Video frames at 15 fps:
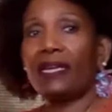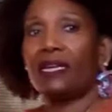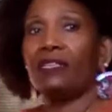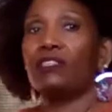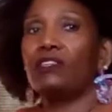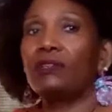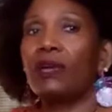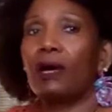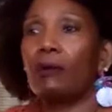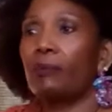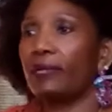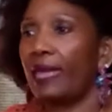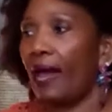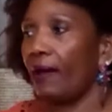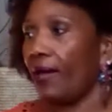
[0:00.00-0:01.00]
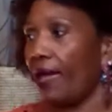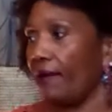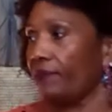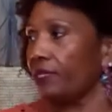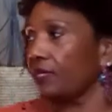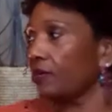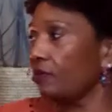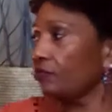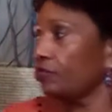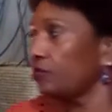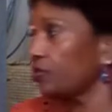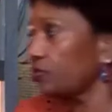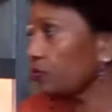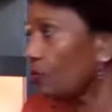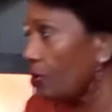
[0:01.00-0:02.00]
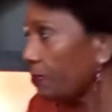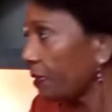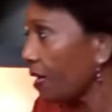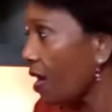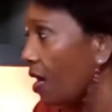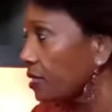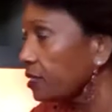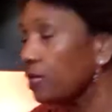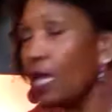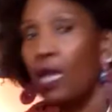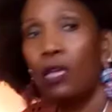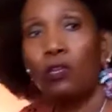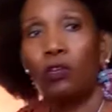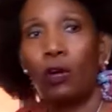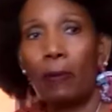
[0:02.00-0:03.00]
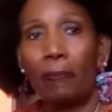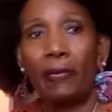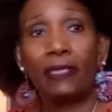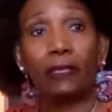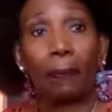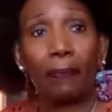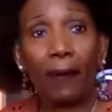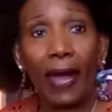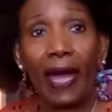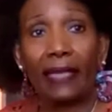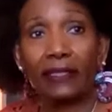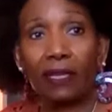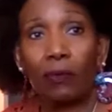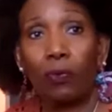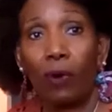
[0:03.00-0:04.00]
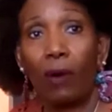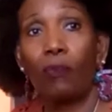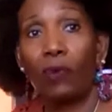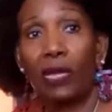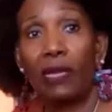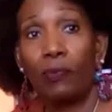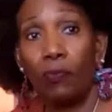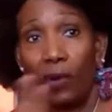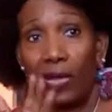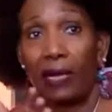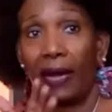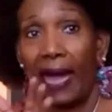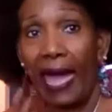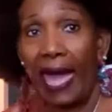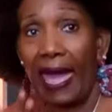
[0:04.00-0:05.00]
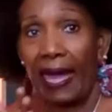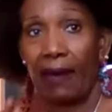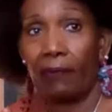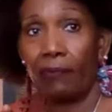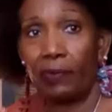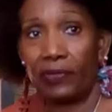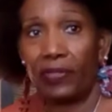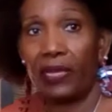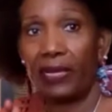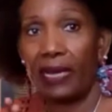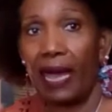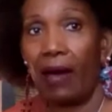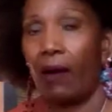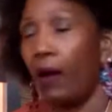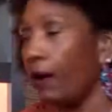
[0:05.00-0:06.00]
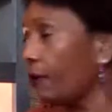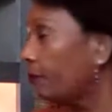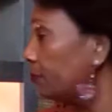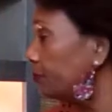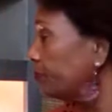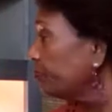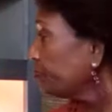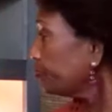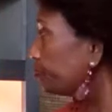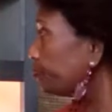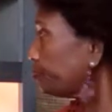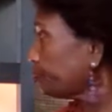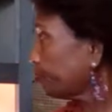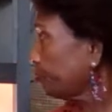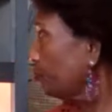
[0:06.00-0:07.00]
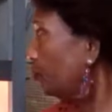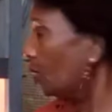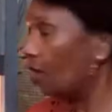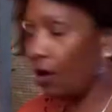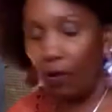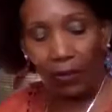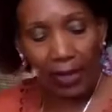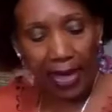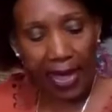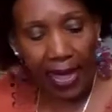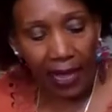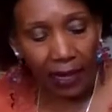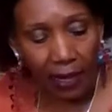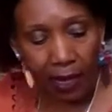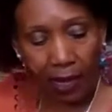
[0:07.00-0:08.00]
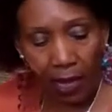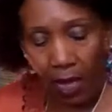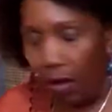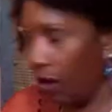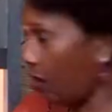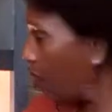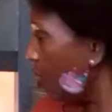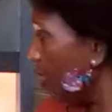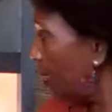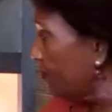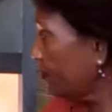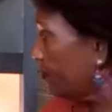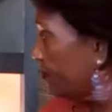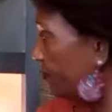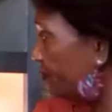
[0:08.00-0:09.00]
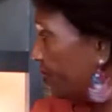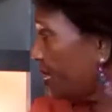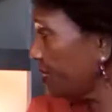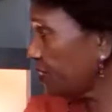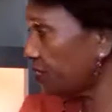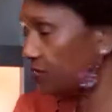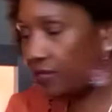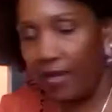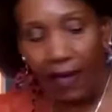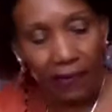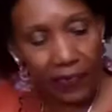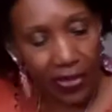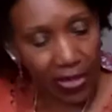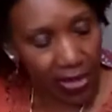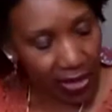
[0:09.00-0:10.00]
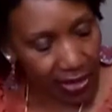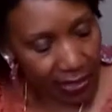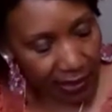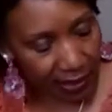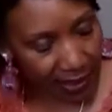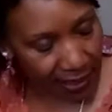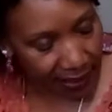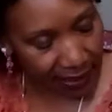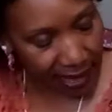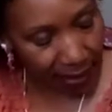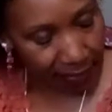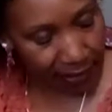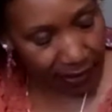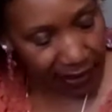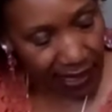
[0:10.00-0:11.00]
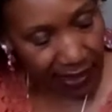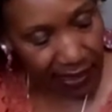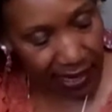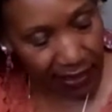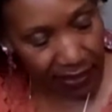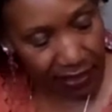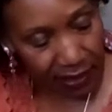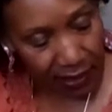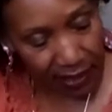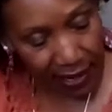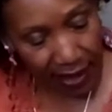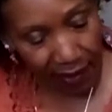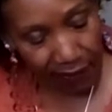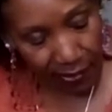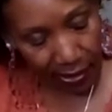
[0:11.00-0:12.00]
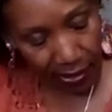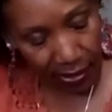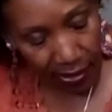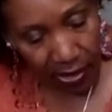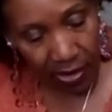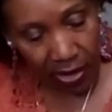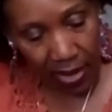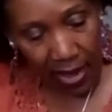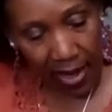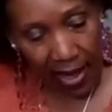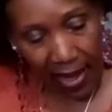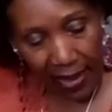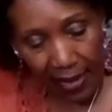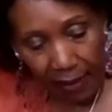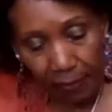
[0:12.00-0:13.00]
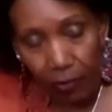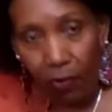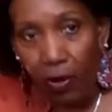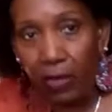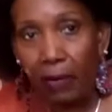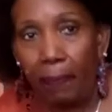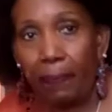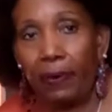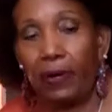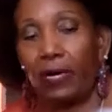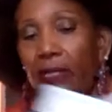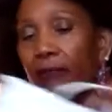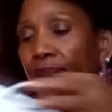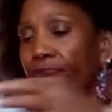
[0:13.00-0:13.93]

and, you know, without having to go to the store, because you'll be surprised at what we will have within our home. Okay, on this shelf here, since I'm sitting at this lever, I am going to put,